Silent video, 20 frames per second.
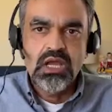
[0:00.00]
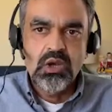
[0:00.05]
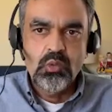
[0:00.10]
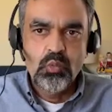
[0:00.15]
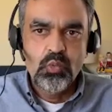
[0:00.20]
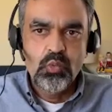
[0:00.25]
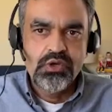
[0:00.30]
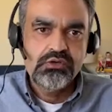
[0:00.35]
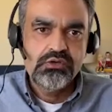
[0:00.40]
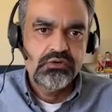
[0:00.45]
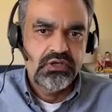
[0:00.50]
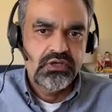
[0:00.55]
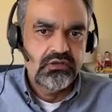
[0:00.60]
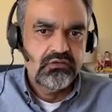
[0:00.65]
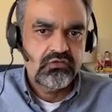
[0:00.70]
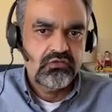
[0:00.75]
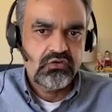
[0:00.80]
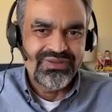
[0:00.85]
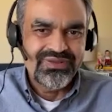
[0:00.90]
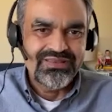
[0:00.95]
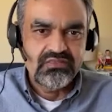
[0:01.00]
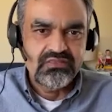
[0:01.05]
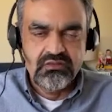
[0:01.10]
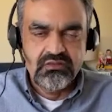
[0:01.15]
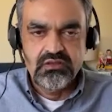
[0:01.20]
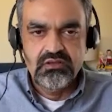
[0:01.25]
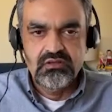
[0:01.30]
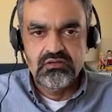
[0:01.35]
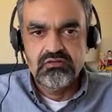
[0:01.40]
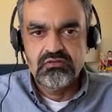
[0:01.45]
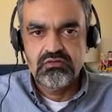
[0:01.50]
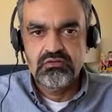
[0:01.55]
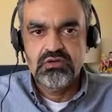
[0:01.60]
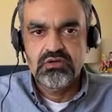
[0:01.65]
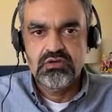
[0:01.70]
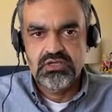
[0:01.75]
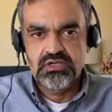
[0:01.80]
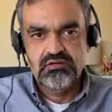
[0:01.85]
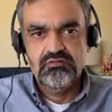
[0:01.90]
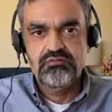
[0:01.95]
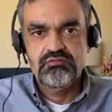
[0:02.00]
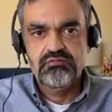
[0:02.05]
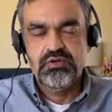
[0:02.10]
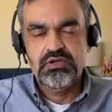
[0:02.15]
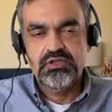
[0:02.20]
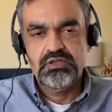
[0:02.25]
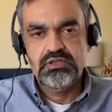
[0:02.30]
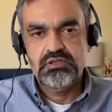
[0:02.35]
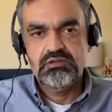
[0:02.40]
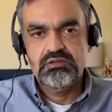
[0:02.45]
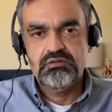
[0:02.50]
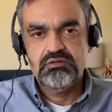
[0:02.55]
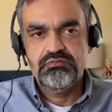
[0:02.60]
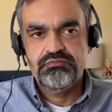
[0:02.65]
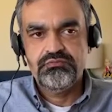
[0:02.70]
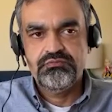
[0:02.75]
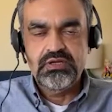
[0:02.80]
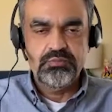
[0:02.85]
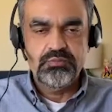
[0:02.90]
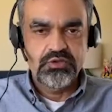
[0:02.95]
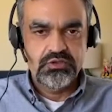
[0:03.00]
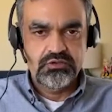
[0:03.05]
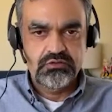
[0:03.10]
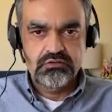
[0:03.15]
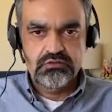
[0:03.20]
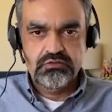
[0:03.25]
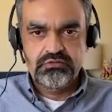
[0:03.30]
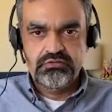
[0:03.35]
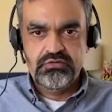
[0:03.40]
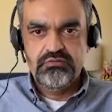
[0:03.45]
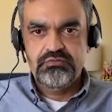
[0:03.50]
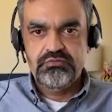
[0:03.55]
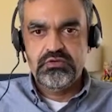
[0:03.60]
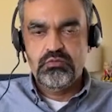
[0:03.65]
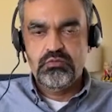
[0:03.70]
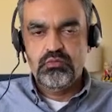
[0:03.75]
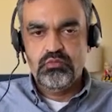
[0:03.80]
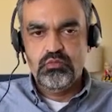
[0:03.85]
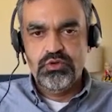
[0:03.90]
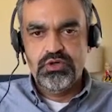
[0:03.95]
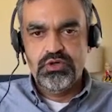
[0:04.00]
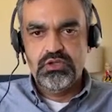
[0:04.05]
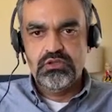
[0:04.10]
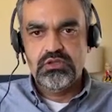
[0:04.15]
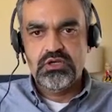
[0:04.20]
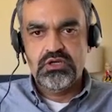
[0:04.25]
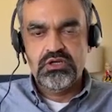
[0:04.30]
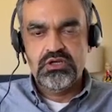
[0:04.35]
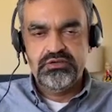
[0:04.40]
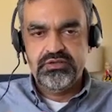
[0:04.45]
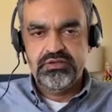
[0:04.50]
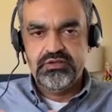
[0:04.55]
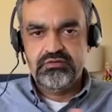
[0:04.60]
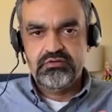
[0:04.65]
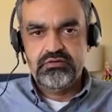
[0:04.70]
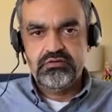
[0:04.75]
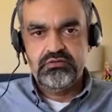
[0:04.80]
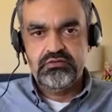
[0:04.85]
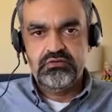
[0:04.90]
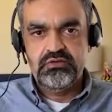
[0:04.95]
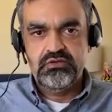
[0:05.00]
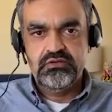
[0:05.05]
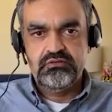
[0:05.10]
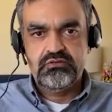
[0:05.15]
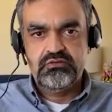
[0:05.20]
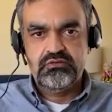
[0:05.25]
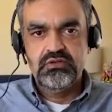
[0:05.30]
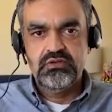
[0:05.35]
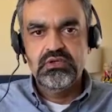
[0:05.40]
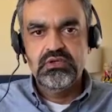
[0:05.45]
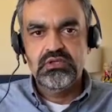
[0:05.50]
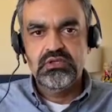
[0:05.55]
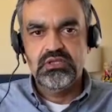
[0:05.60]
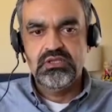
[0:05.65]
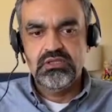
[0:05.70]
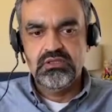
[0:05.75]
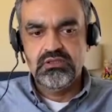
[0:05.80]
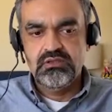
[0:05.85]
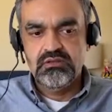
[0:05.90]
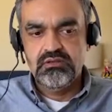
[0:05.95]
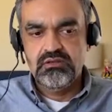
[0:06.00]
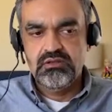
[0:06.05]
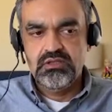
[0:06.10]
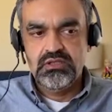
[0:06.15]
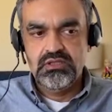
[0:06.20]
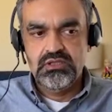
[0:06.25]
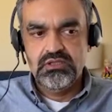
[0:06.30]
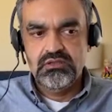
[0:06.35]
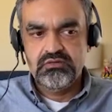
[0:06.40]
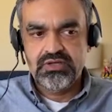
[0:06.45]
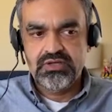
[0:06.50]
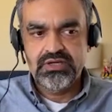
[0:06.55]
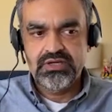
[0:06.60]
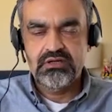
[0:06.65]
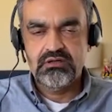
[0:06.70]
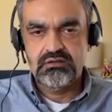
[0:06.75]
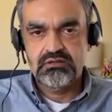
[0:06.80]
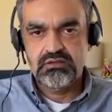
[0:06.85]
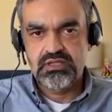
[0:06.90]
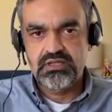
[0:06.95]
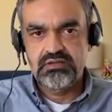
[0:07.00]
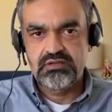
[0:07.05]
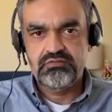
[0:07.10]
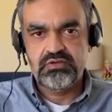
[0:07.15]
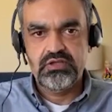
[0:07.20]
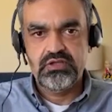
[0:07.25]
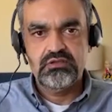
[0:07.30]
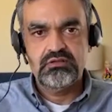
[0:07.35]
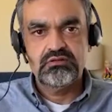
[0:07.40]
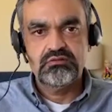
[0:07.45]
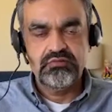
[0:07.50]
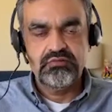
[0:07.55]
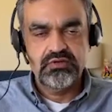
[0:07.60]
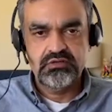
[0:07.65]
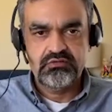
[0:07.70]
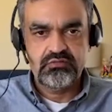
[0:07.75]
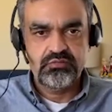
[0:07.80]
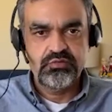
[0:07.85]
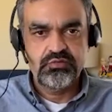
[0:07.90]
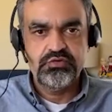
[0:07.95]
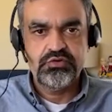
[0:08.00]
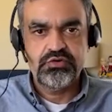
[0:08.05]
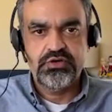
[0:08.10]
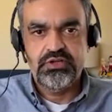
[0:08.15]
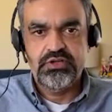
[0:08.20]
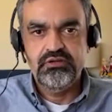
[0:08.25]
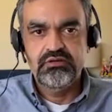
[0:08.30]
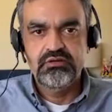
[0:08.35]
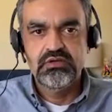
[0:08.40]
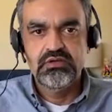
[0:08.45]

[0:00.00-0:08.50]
when you instrument things, you have a fundamental shift in where the contact center sits in the entire life cycle of a customer journey.